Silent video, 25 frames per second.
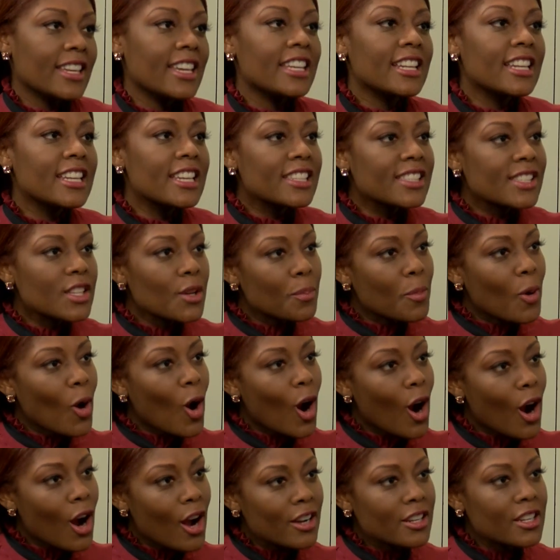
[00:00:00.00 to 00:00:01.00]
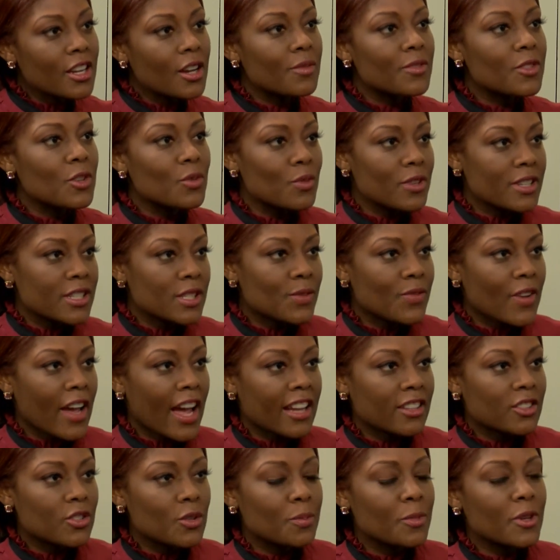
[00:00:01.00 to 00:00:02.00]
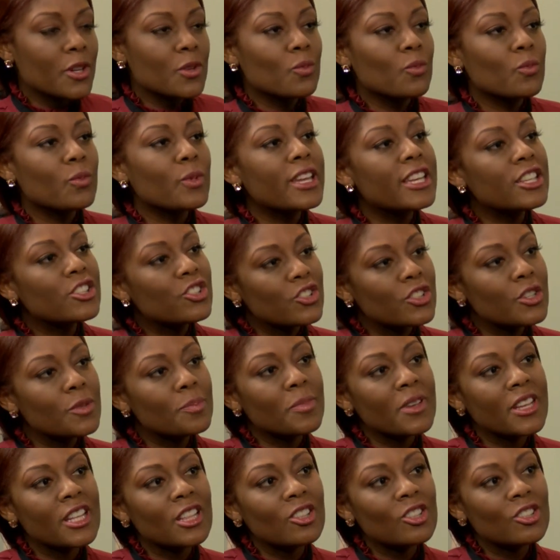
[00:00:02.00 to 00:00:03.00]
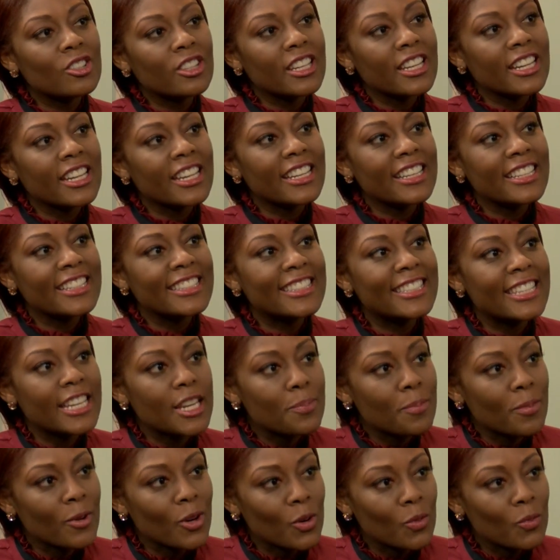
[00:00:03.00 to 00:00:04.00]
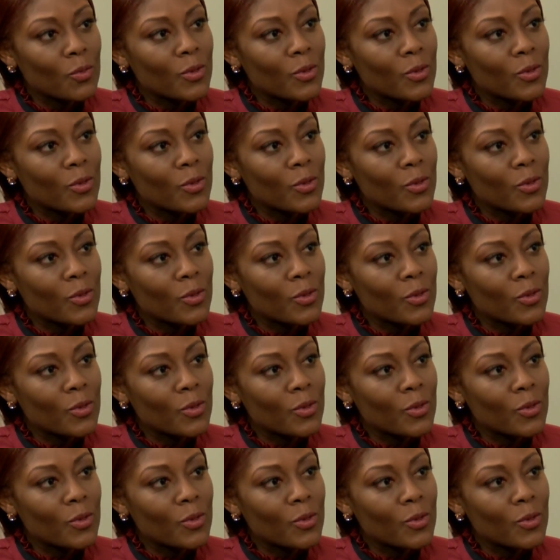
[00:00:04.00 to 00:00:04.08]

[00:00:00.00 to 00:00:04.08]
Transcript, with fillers: It is a part of the risk factor, but we should be looking deeper.